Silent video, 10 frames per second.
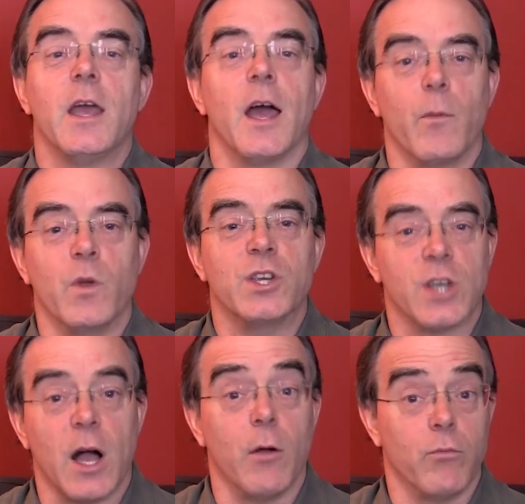and we
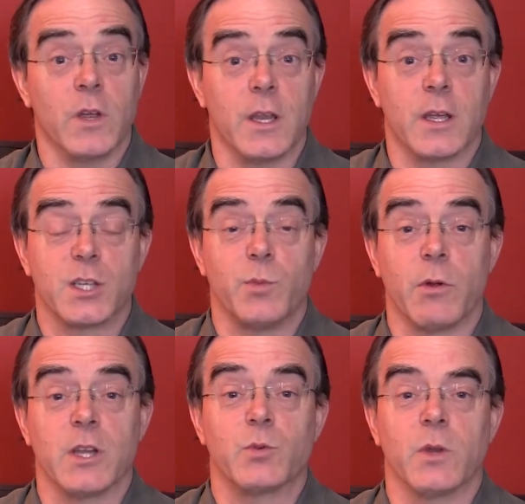shall really
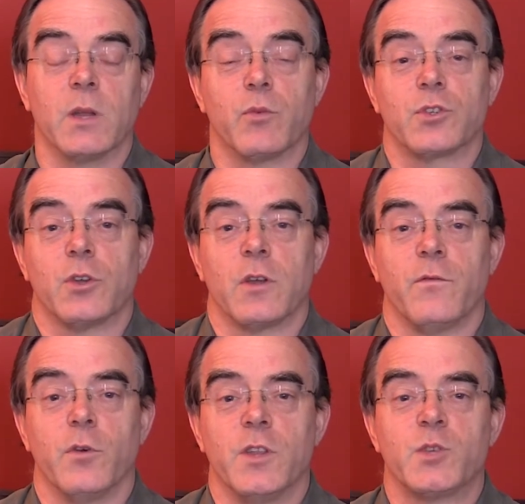experience what liberals are looking
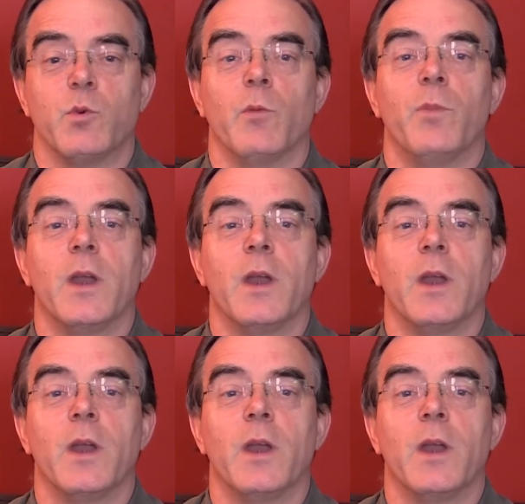for in this world.